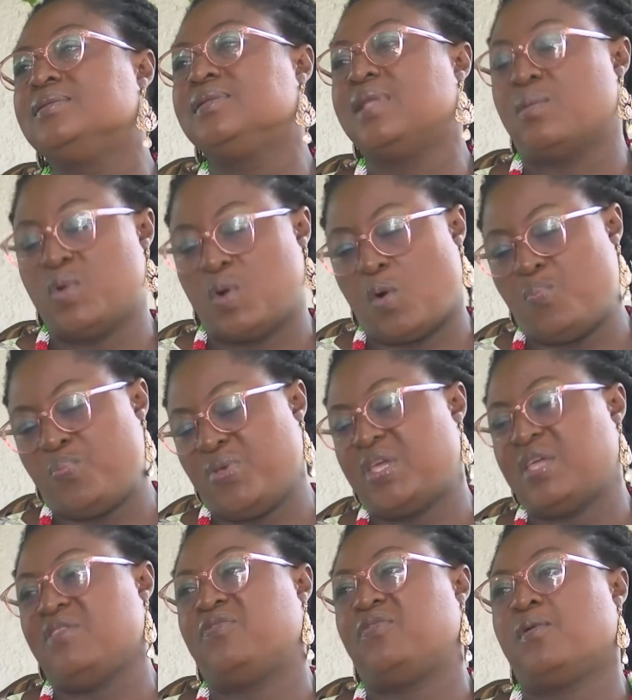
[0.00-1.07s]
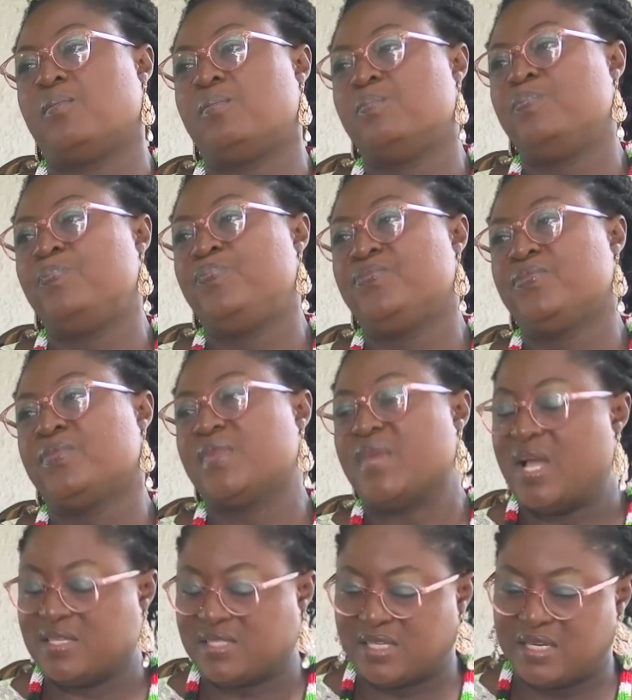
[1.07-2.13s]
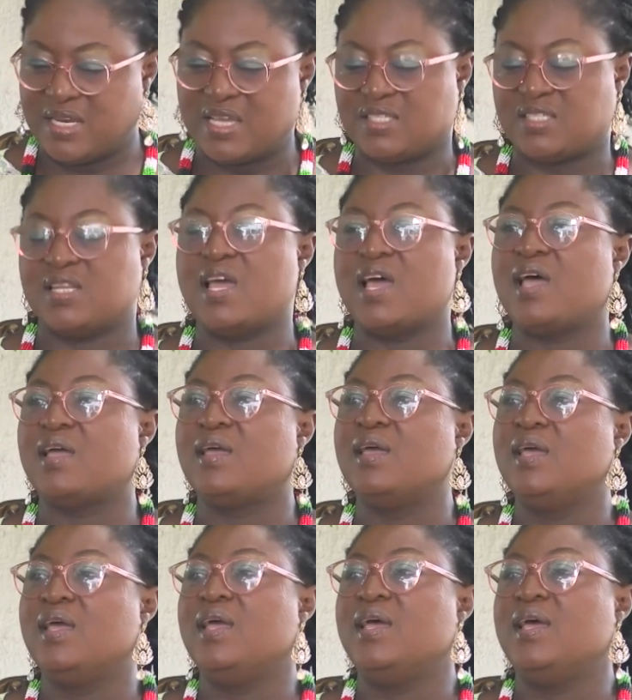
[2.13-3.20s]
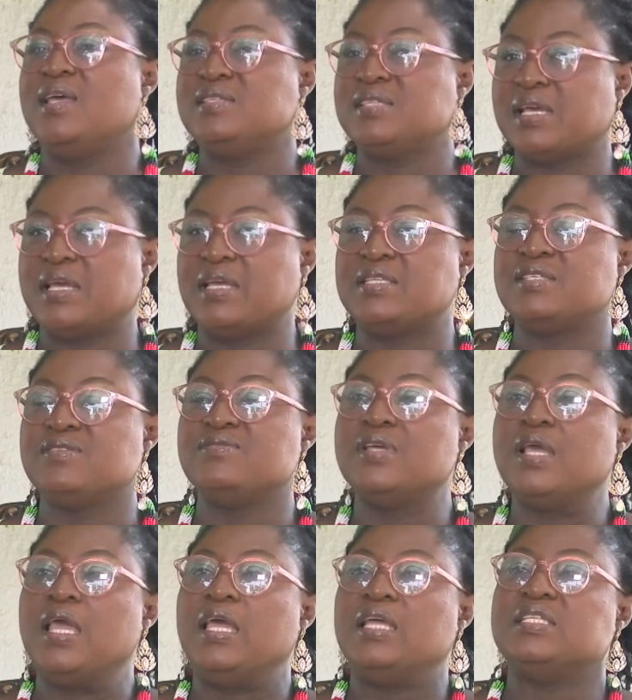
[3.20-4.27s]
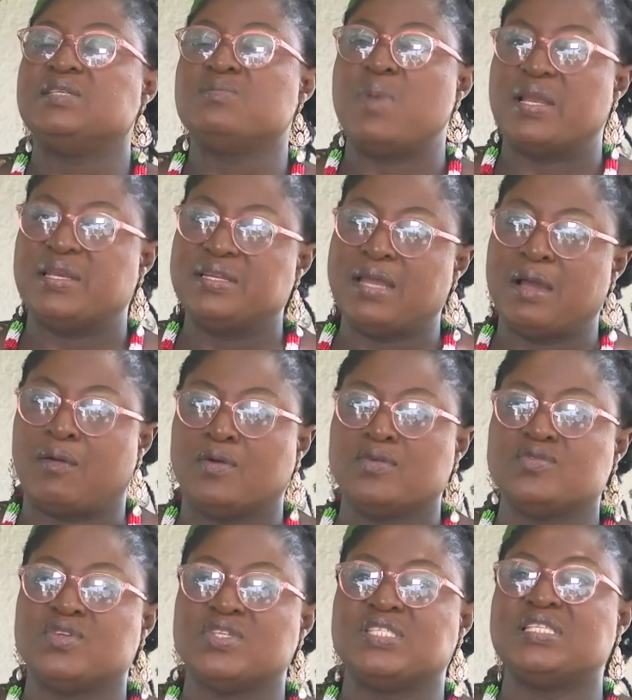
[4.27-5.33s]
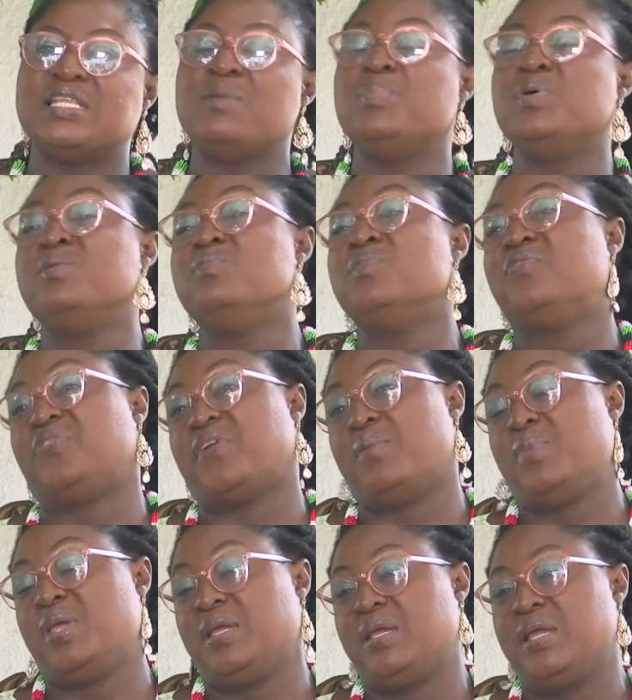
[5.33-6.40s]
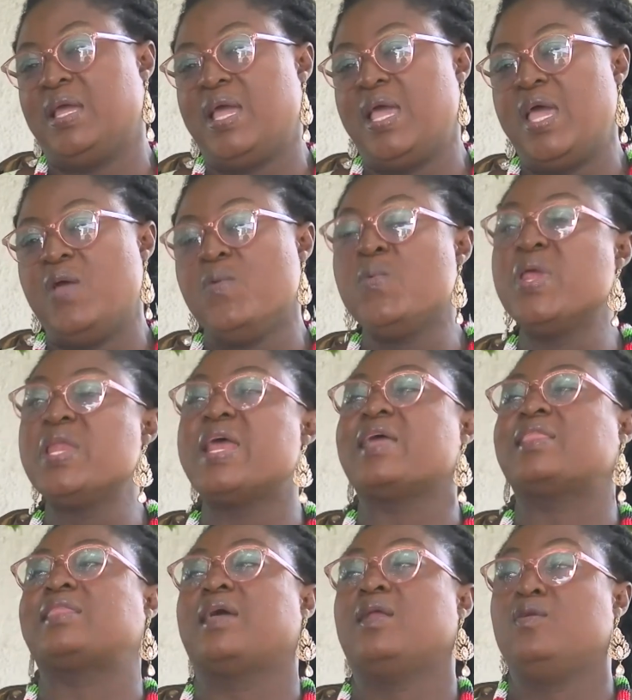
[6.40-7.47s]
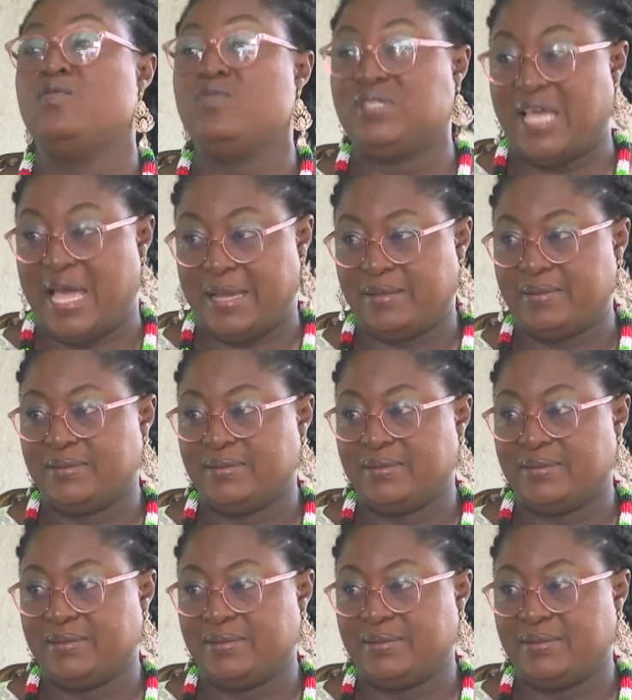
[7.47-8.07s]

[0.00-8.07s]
na me call picky form as a national executive nti Madina constituency na bi ni mu frame me winner 10 loser.